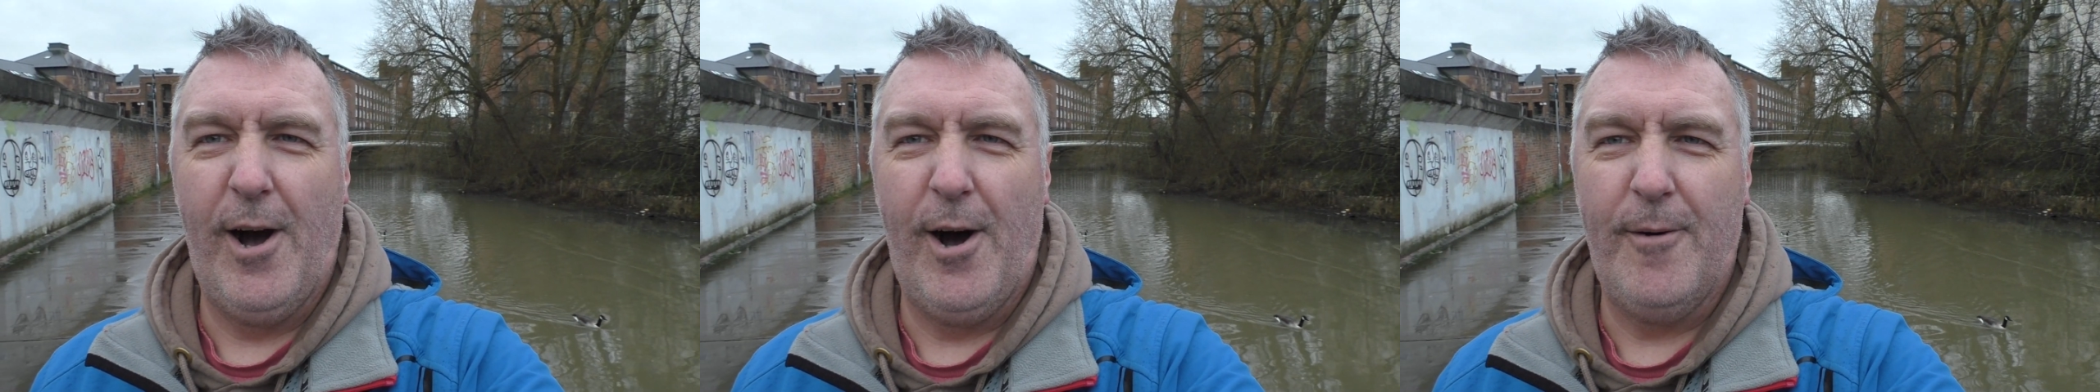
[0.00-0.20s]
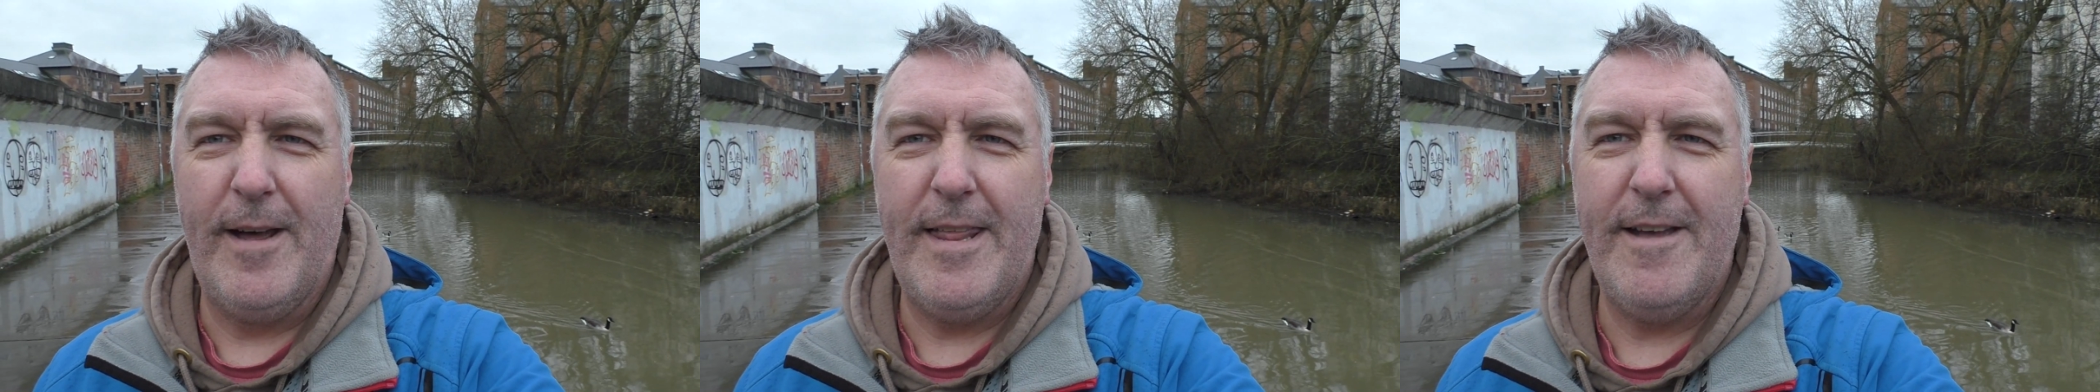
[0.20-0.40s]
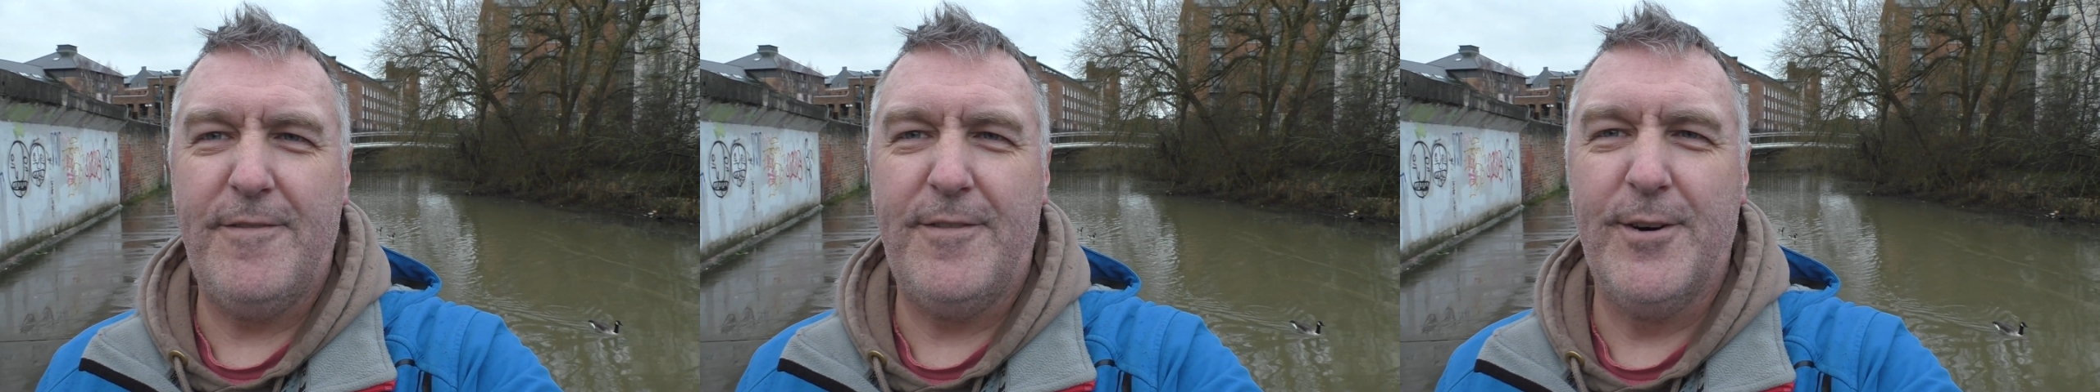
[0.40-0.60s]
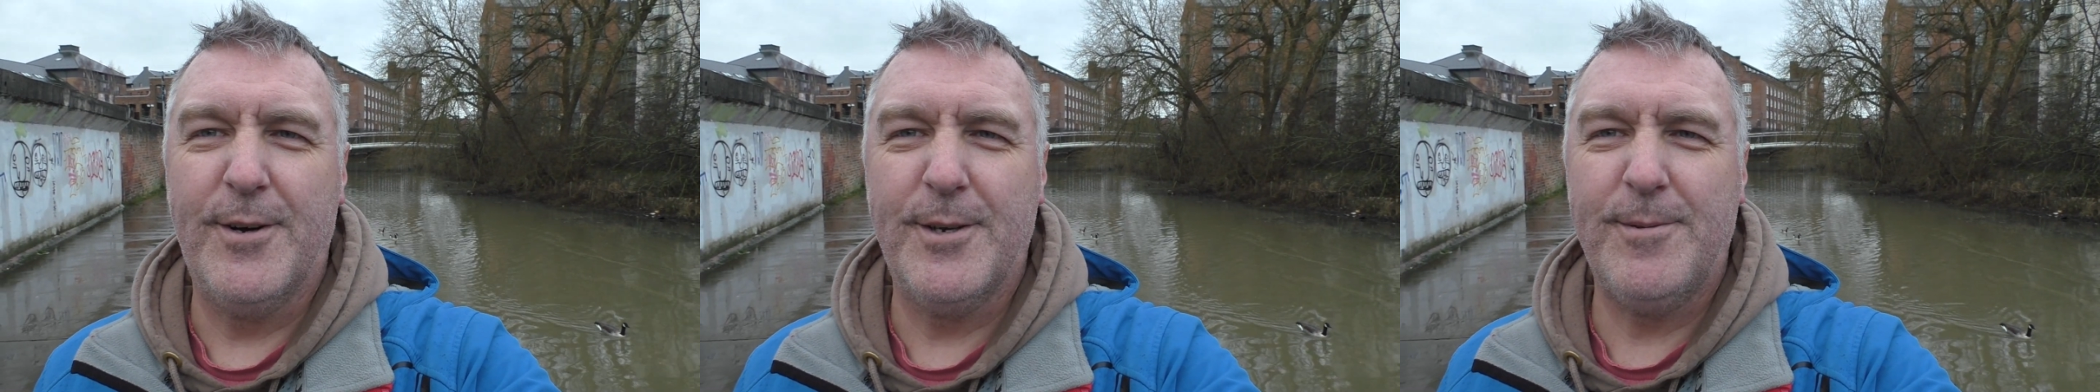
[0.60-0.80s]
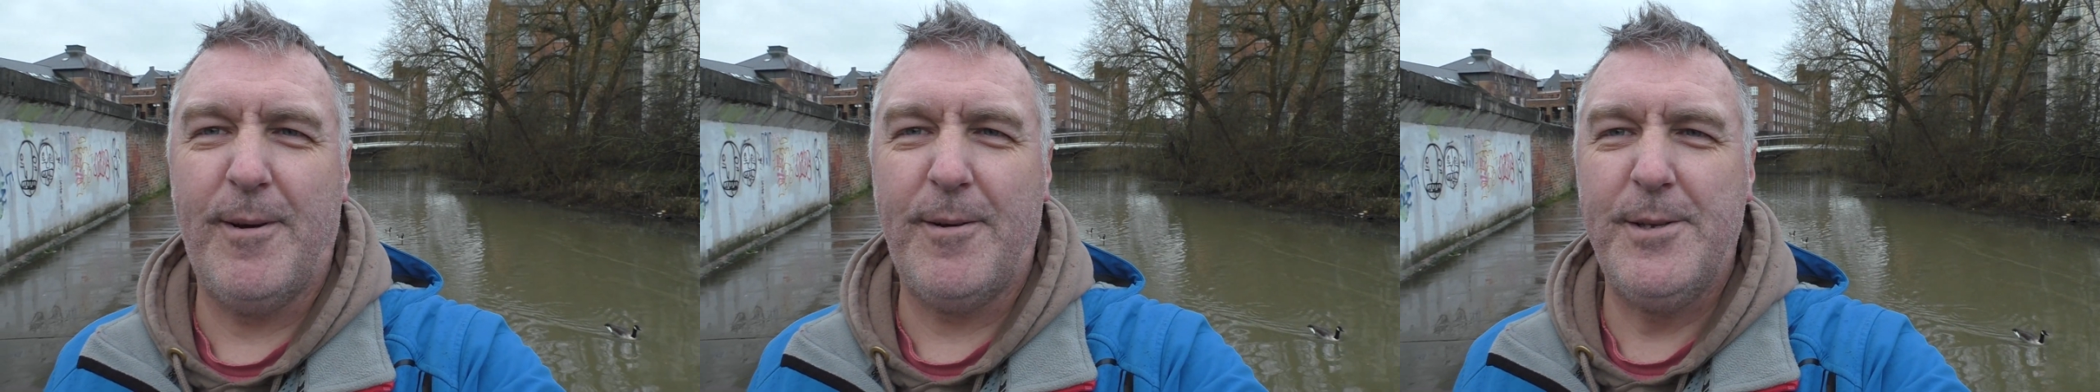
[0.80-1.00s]
Alright there
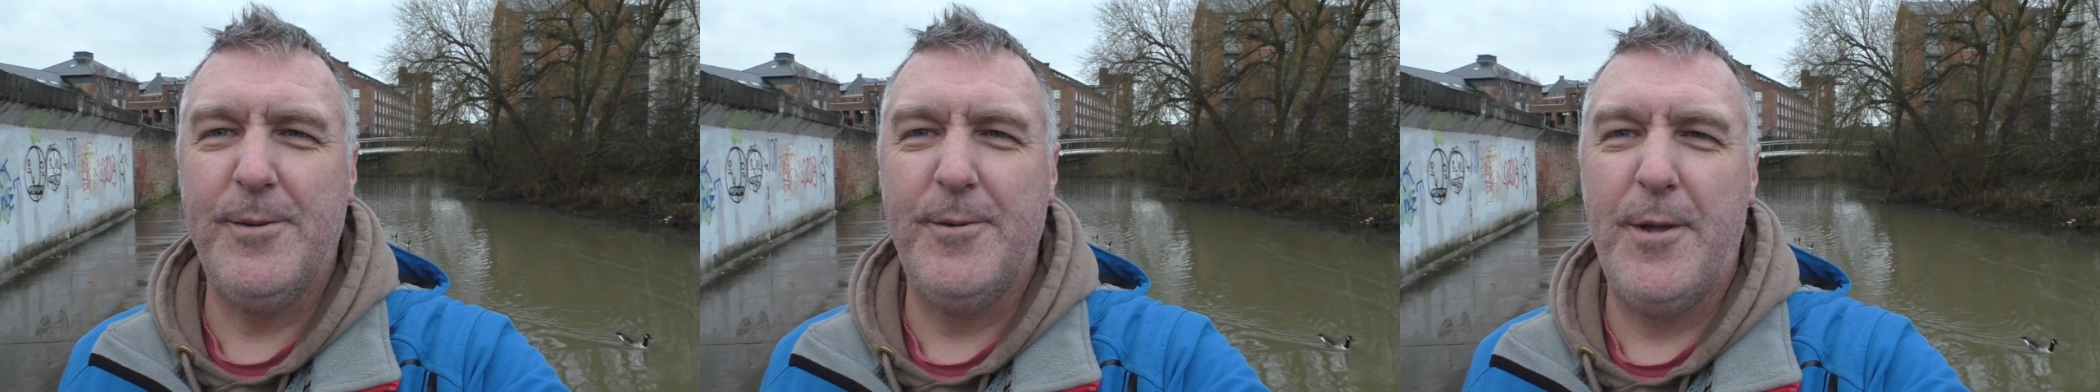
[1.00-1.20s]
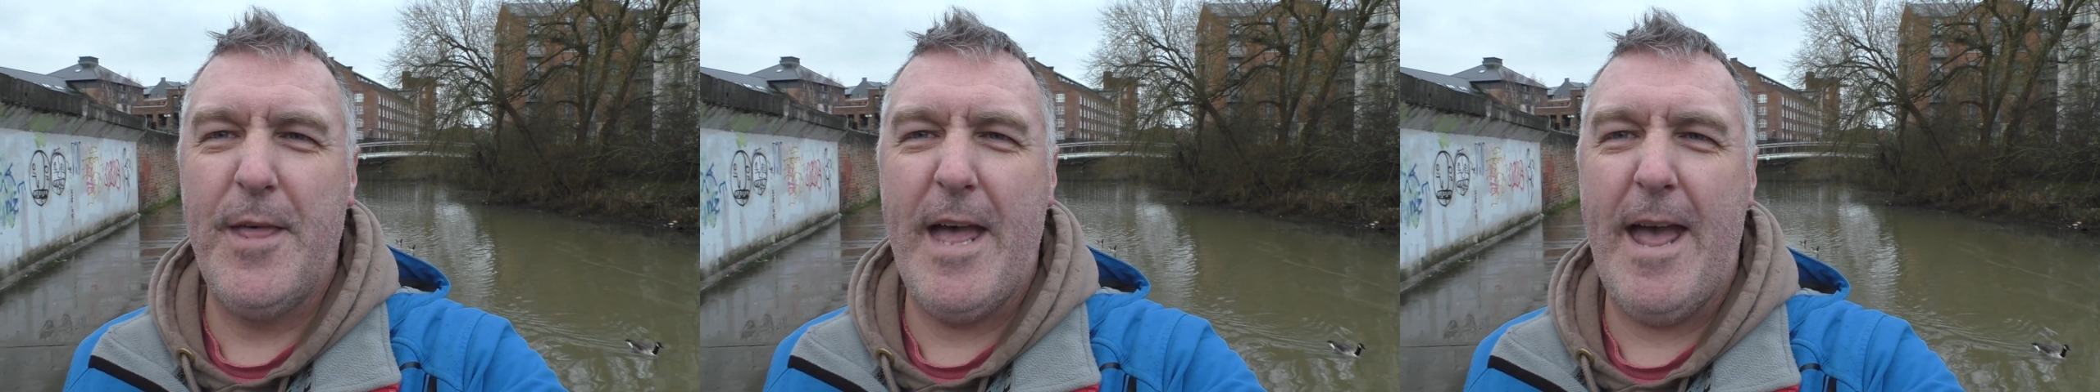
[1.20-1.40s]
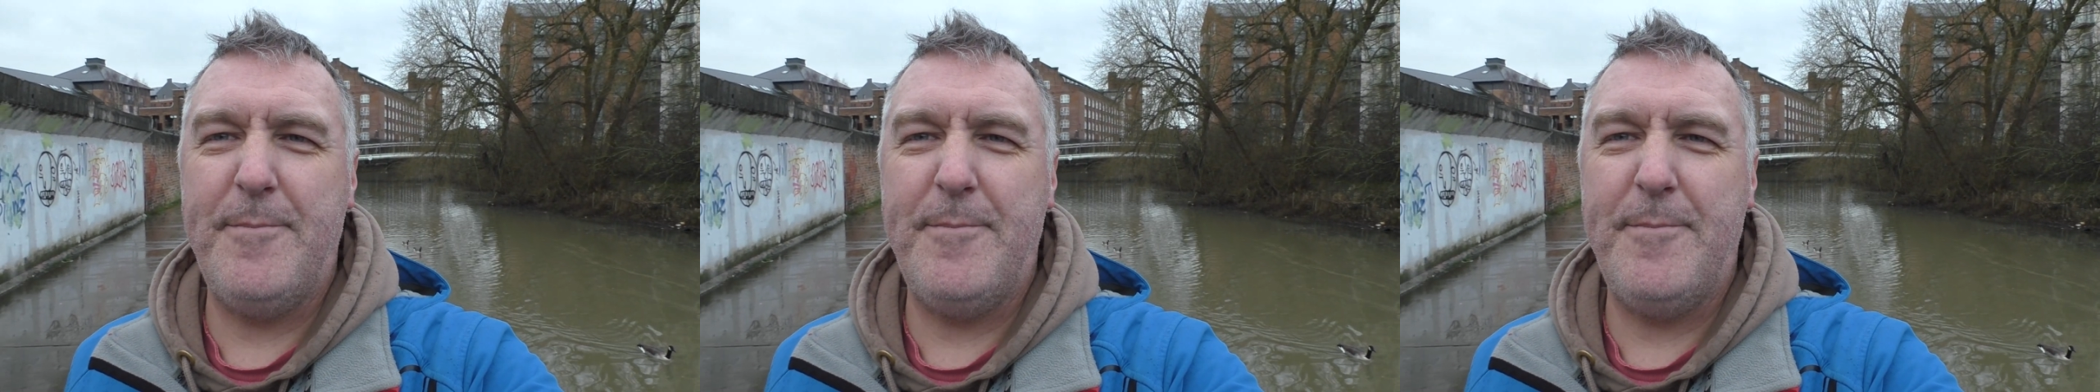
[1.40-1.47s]
folks, welcome to another